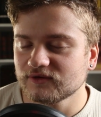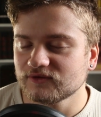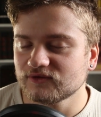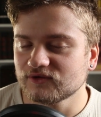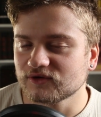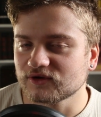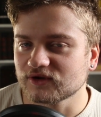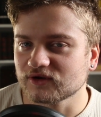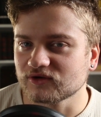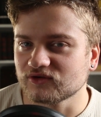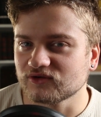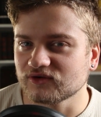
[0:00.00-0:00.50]
to
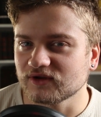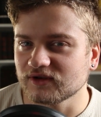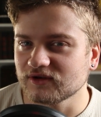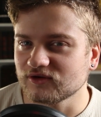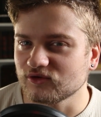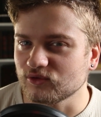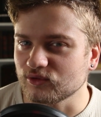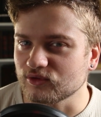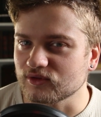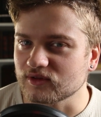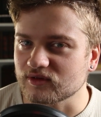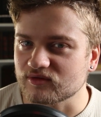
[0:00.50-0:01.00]

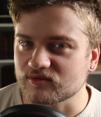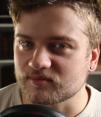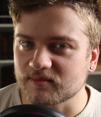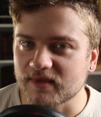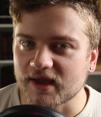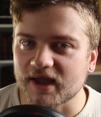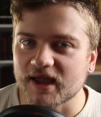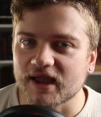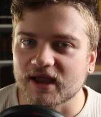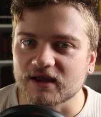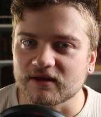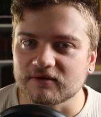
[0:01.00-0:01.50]
continue this
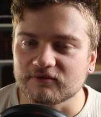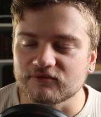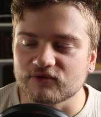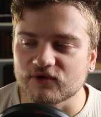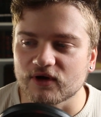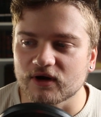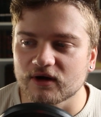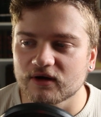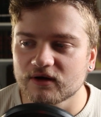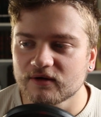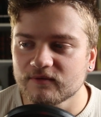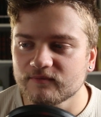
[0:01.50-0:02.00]

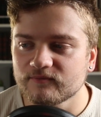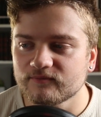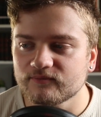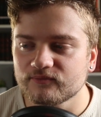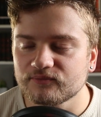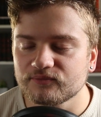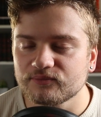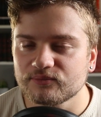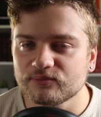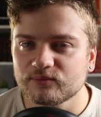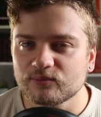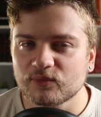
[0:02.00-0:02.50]
behavior,
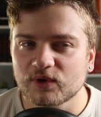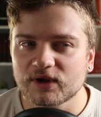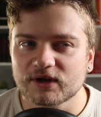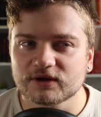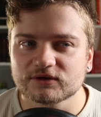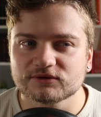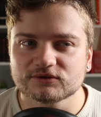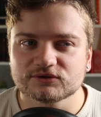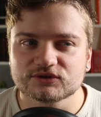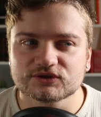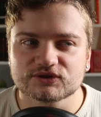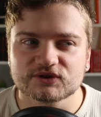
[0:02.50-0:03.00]
but
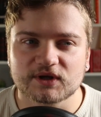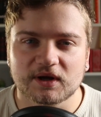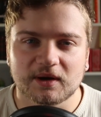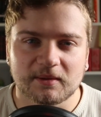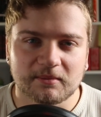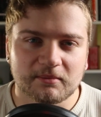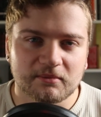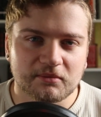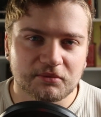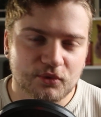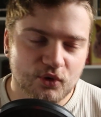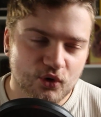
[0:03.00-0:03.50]
on
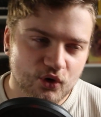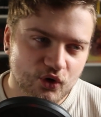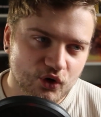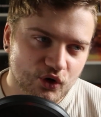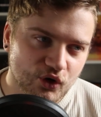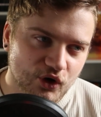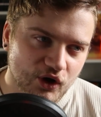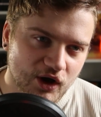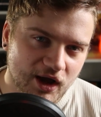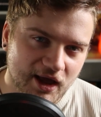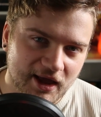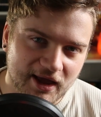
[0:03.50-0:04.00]
some
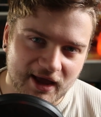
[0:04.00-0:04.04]
more